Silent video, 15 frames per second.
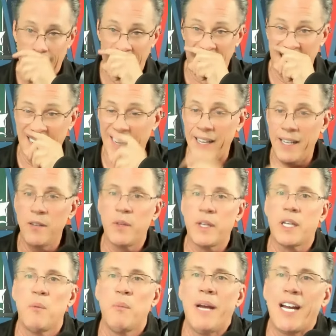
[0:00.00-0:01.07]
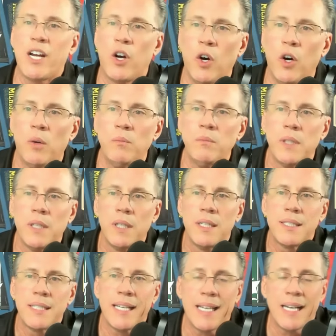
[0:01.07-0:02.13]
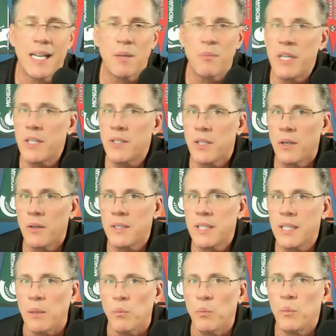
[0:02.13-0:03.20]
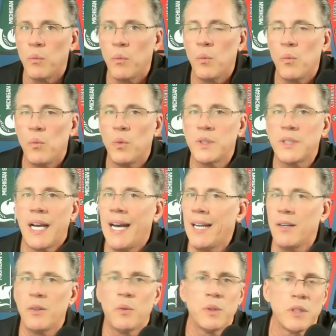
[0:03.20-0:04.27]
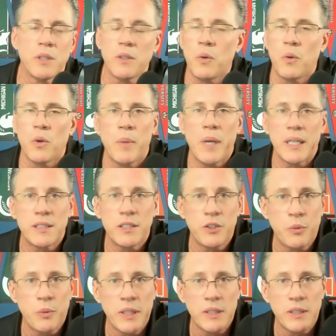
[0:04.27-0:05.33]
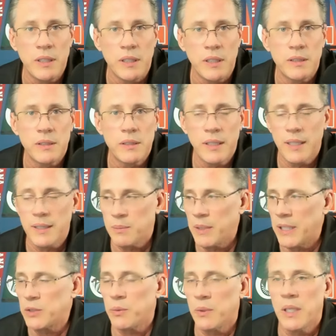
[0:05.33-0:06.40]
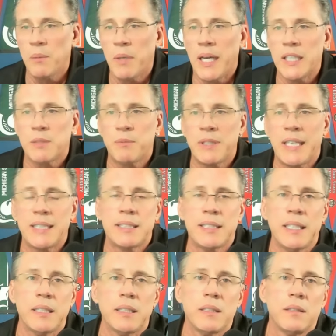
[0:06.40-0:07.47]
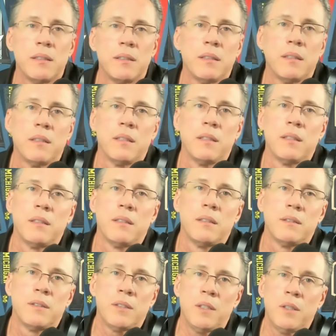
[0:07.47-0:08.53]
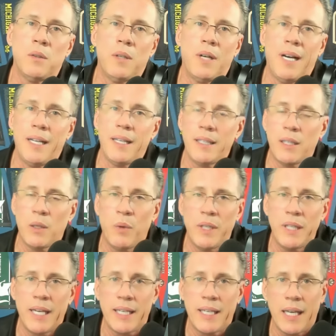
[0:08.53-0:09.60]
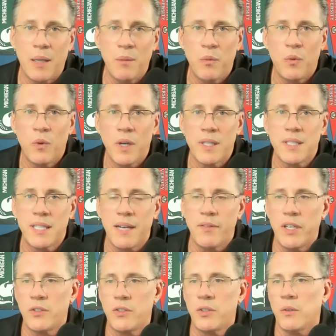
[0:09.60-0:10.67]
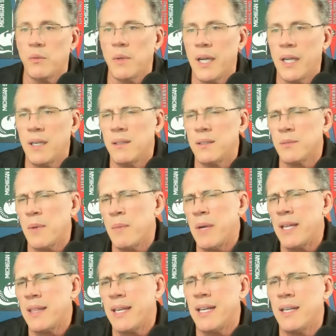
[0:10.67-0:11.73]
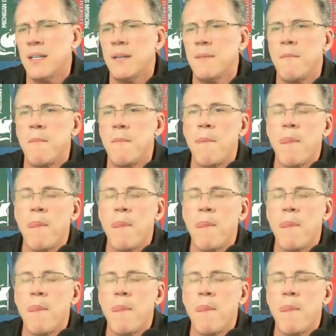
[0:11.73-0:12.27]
Then they come back home taking on a Minnesota team, which I don't know what their quarterback situation is. They got some nice running backs, but that's it. So I think they win that game. We're at seven and two, right? Is my math adding up?